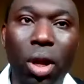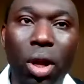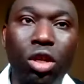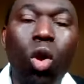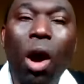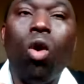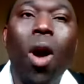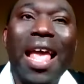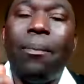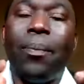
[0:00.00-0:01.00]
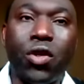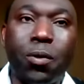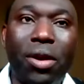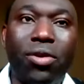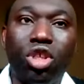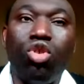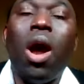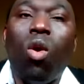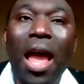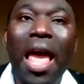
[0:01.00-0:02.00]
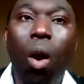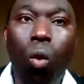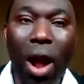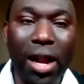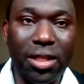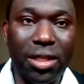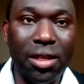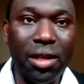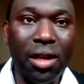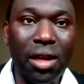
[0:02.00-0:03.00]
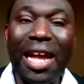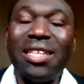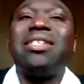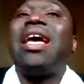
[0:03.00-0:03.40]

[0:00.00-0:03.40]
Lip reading: money, you acquire prosperity, you acquire wealth that